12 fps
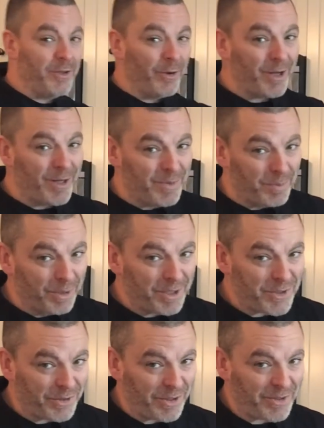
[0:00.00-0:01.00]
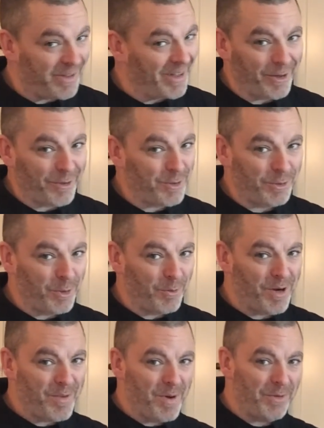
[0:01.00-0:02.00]
You're going to be blitzing this later, so don't
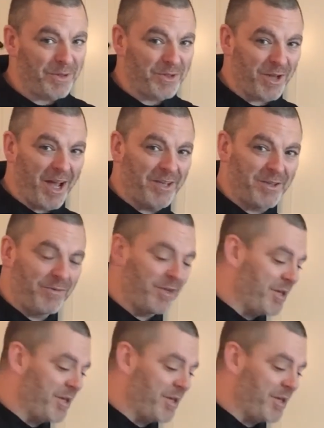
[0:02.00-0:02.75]
worry about the size of the